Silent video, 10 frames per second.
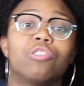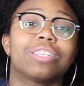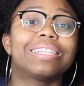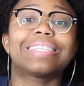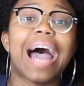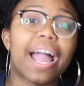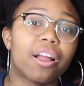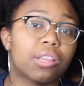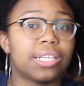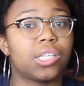there's an
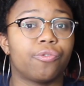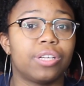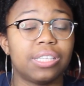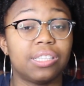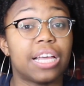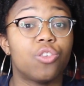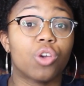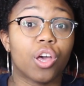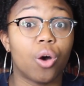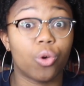entire list of reasons and you
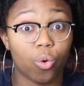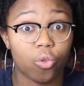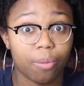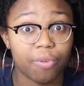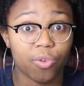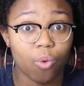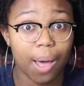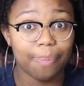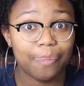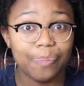can go Google them if you want.